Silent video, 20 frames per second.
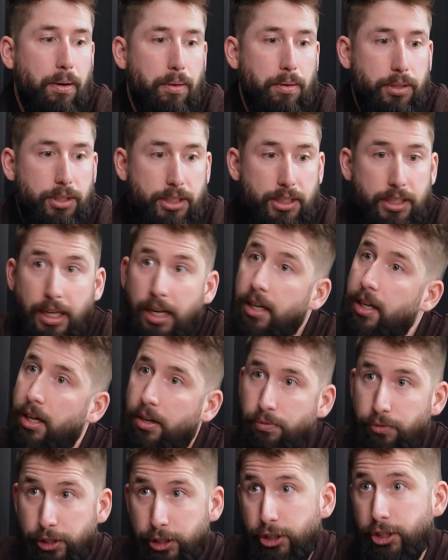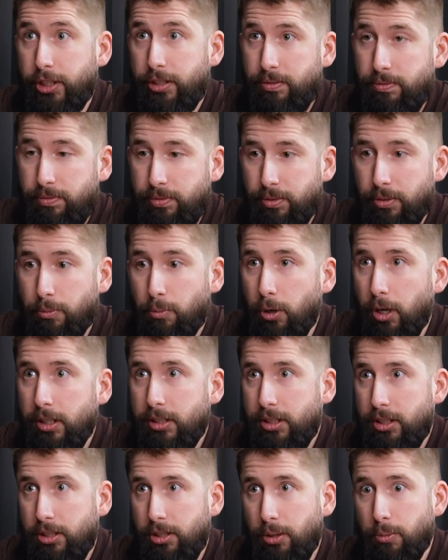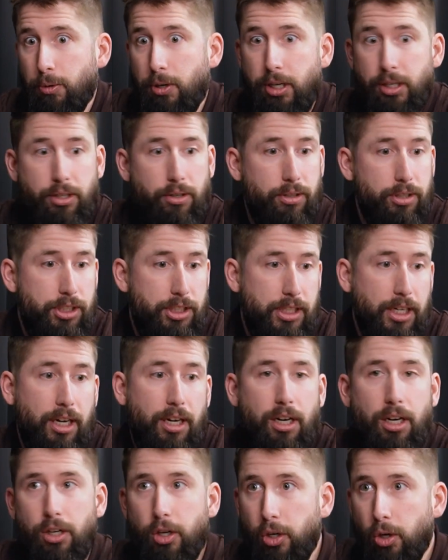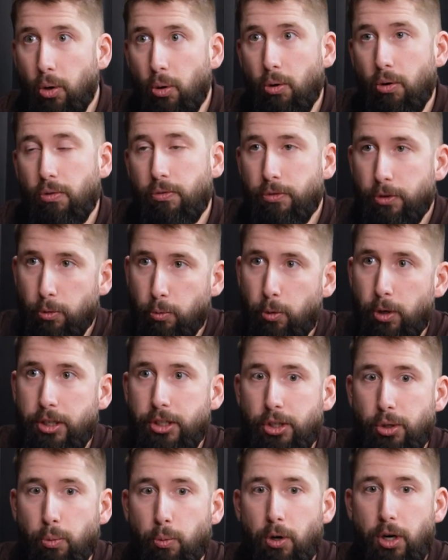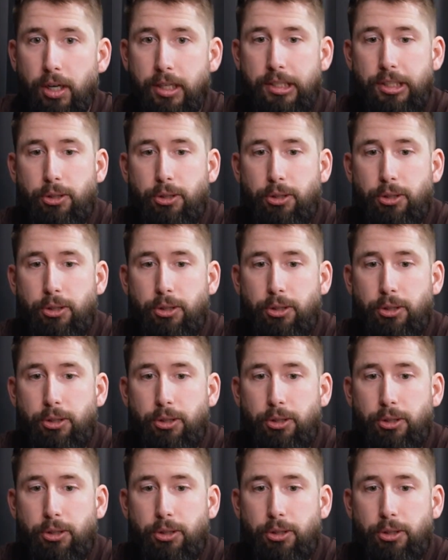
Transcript: Set a vision for what you want, or set a goal for what you want.